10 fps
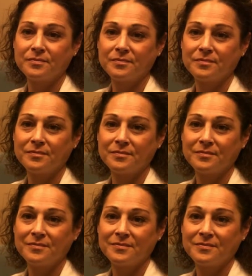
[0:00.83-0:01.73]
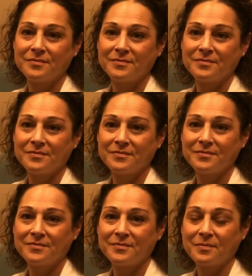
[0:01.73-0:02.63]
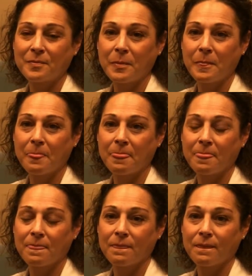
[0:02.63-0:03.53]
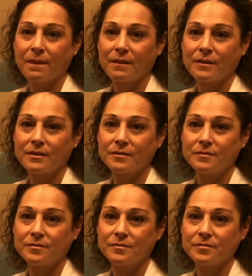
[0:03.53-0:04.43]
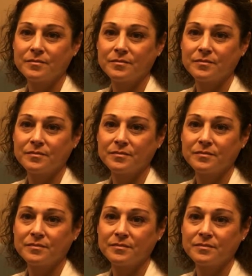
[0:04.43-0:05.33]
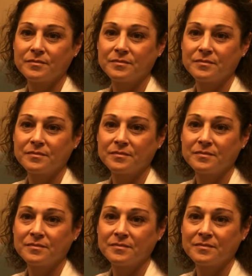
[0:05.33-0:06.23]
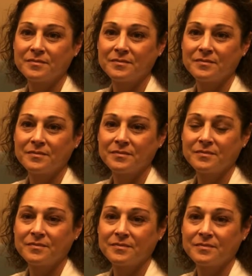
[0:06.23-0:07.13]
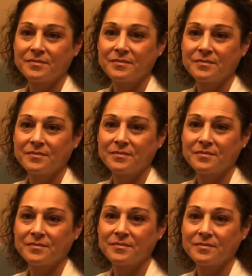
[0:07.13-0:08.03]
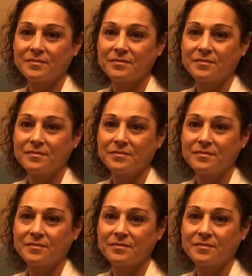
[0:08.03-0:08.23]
No words are spoken by the person on screen.